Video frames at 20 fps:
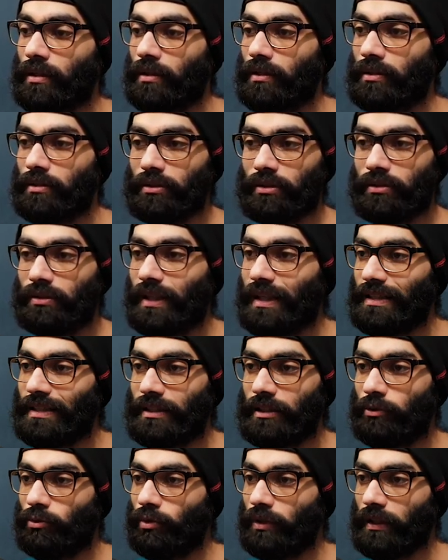So that's
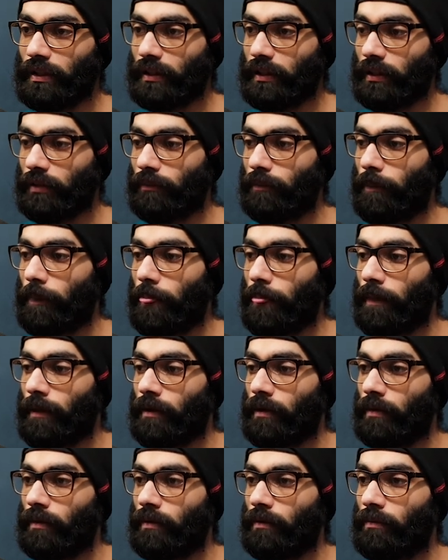the only thing.
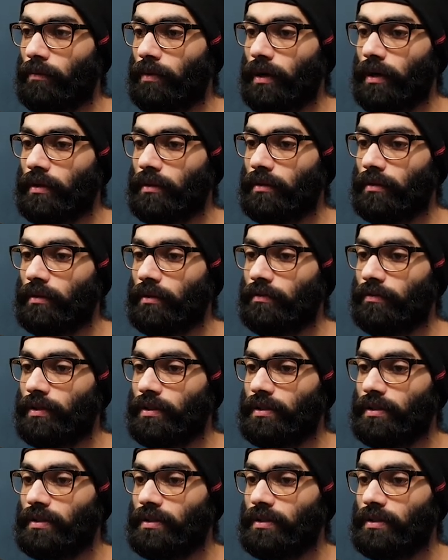But if it's a